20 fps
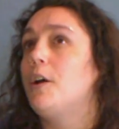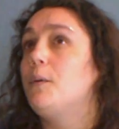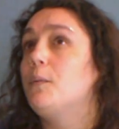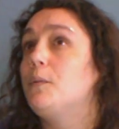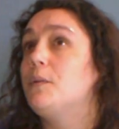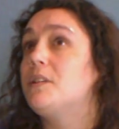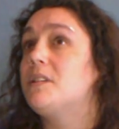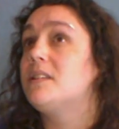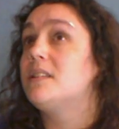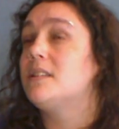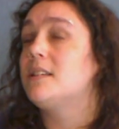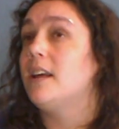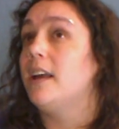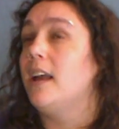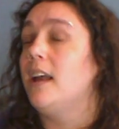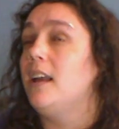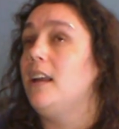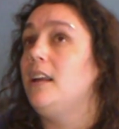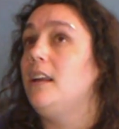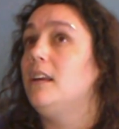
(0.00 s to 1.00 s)
would
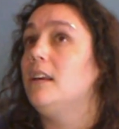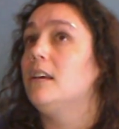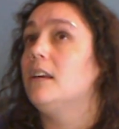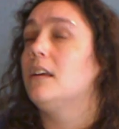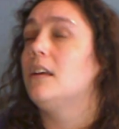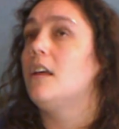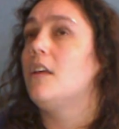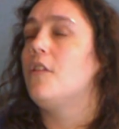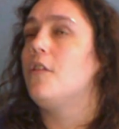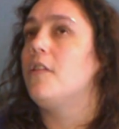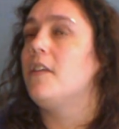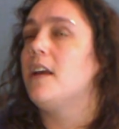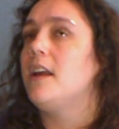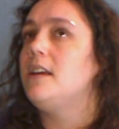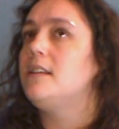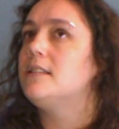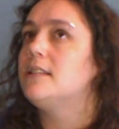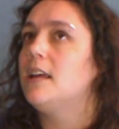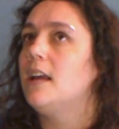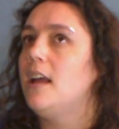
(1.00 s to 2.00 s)
say
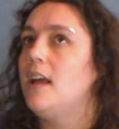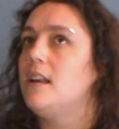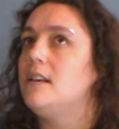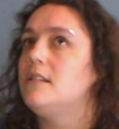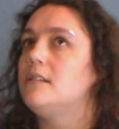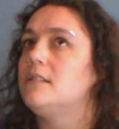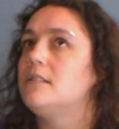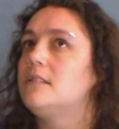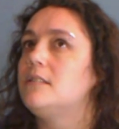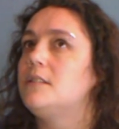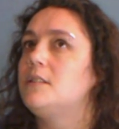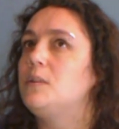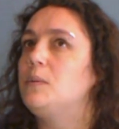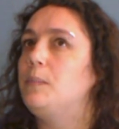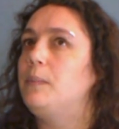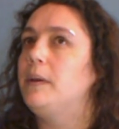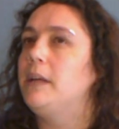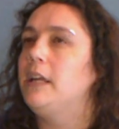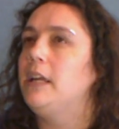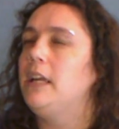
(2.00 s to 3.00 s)
they tend to
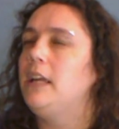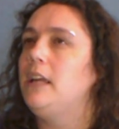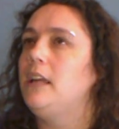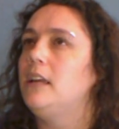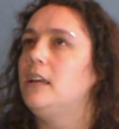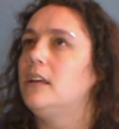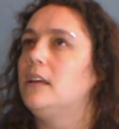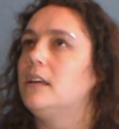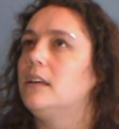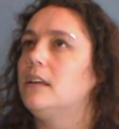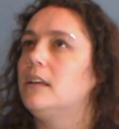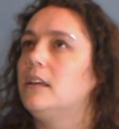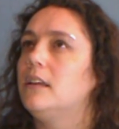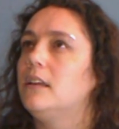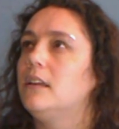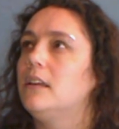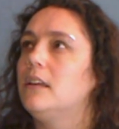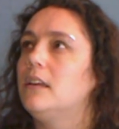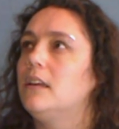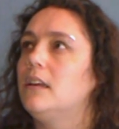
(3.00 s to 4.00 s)
be,
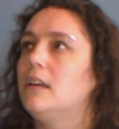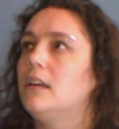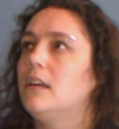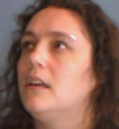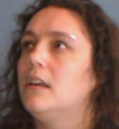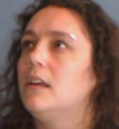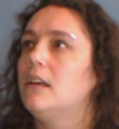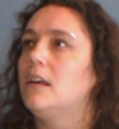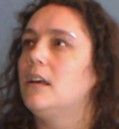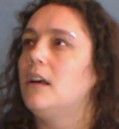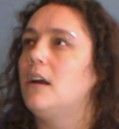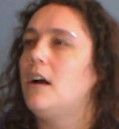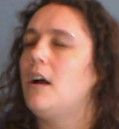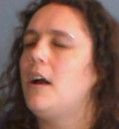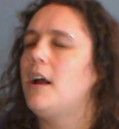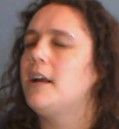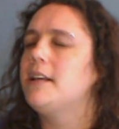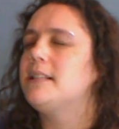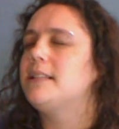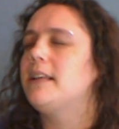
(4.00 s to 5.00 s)

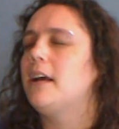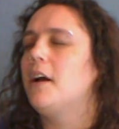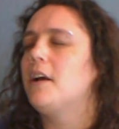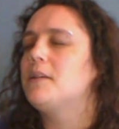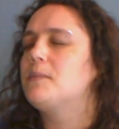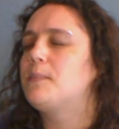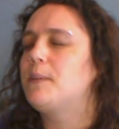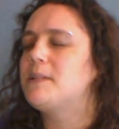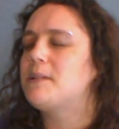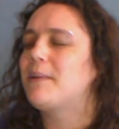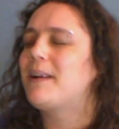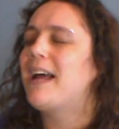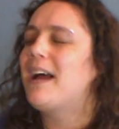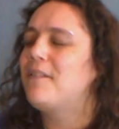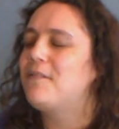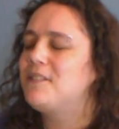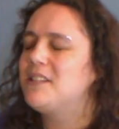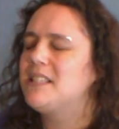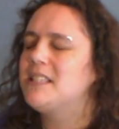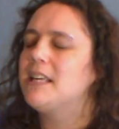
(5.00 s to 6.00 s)
I suppose I would
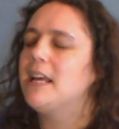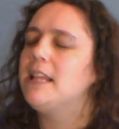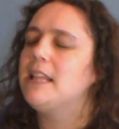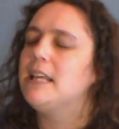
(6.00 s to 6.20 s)
have to say they